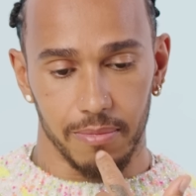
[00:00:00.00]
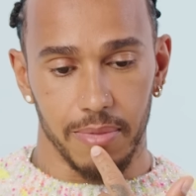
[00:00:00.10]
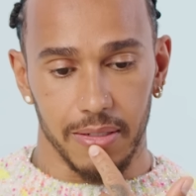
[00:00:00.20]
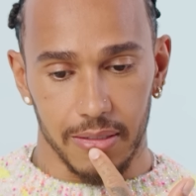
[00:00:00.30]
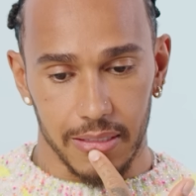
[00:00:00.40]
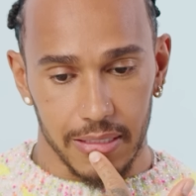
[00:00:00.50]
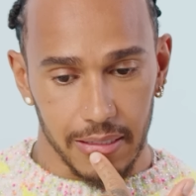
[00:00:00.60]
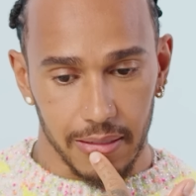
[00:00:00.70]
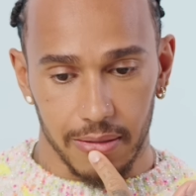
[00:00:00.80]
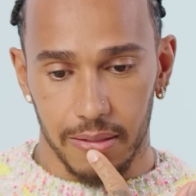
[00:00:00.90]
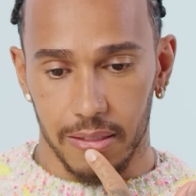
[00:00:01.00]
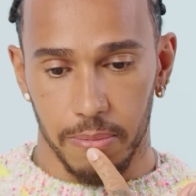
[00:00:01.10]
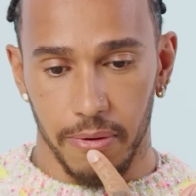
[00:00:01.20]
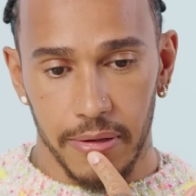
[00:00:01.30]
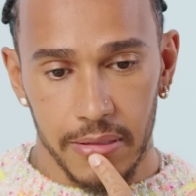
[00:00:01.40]
been to see and
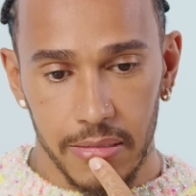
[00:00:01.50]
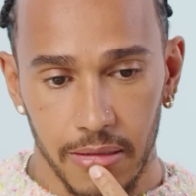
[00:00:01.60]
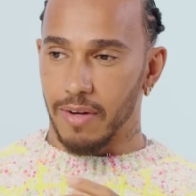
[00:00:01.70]
experience.